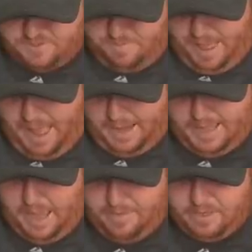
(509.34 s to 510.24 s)
is from at
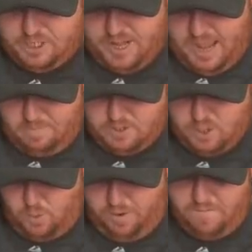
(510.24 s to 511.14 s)
Caitlin James.
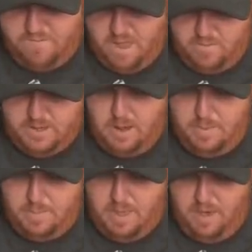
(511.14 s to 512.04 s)
Who are your favorite
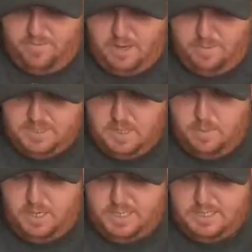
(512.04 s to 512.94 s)
WWF, WCW,
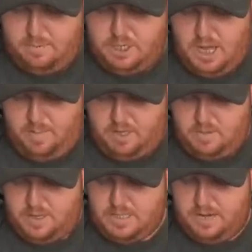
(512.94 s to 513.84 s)
and ECW champions
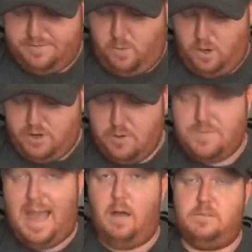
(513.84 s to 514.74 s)
from 1994 to
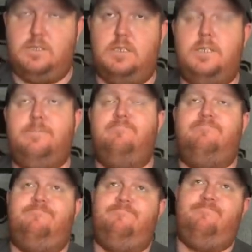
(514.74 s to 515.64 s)
2000?
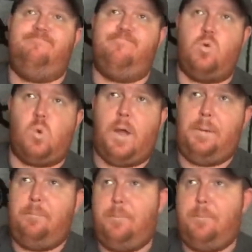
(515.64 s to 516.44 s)
Okay.